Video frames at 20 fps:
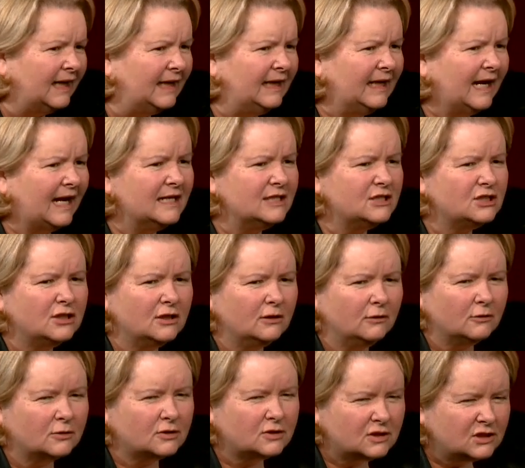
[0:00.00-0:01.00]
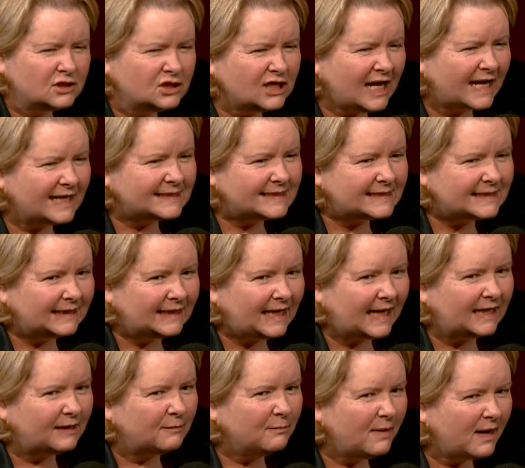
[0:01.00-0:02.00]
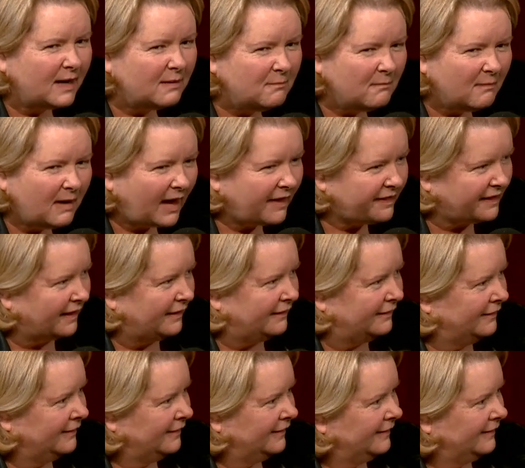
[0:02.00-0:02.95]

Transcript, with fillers: ay, ay, she looks just like my mother.